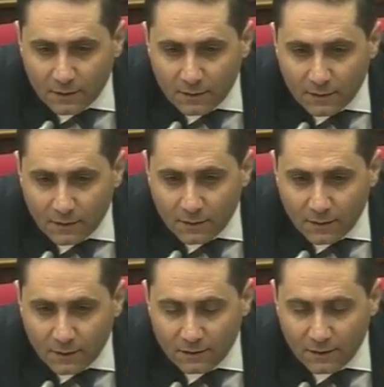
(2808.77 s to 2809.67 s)
raised
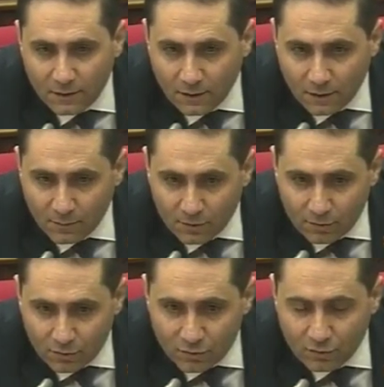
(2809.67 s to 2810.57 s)
by the general
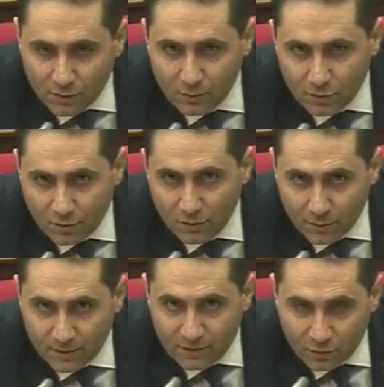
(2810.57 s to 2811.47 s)
public. We have about
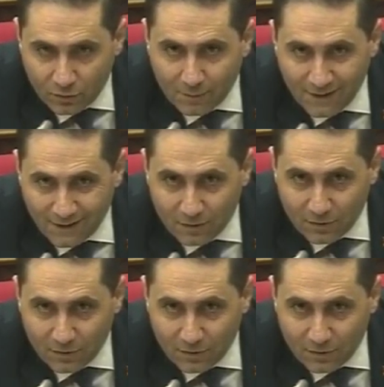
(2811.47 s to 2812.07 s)
7 billion